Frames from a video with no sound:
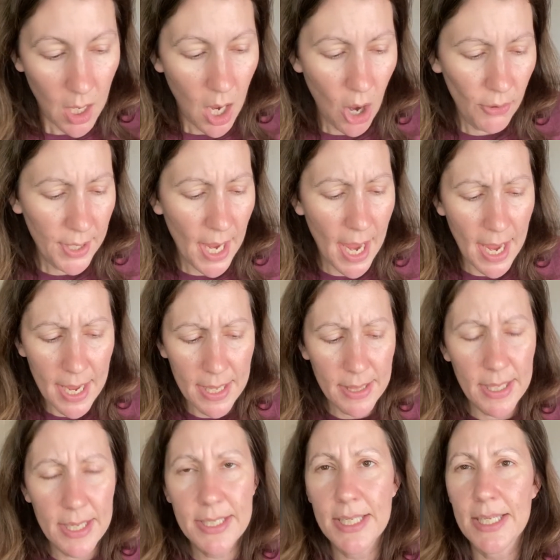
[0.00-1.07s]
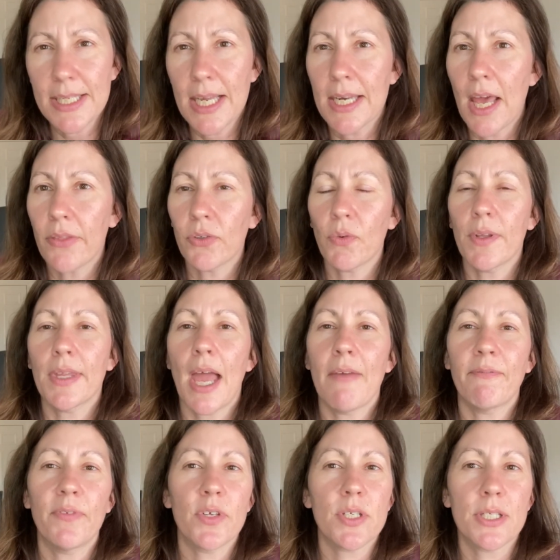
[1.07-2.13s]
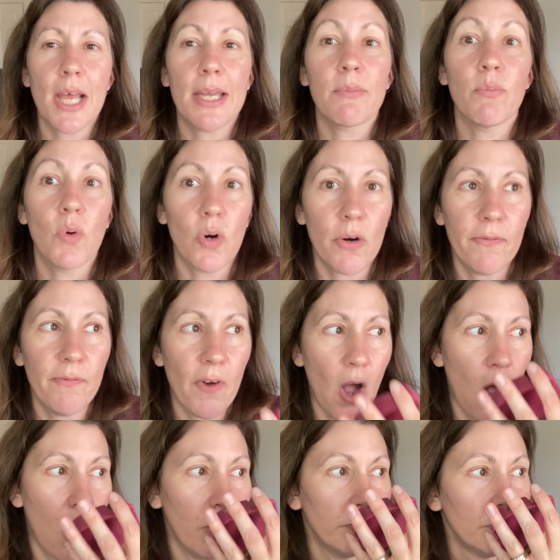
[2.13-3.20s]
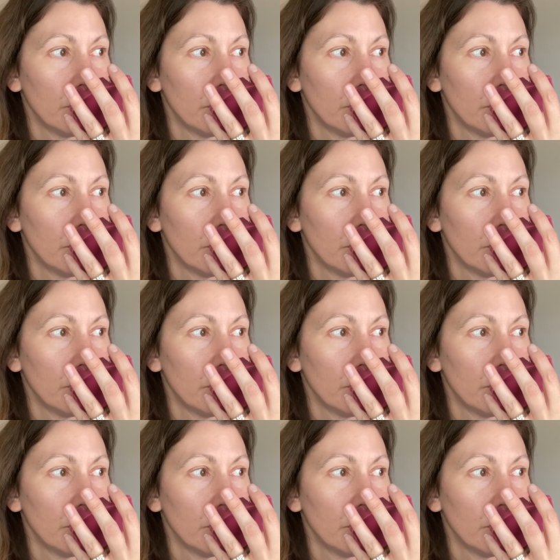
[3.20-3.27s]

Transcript: Okay, this is another one that feels like more fall.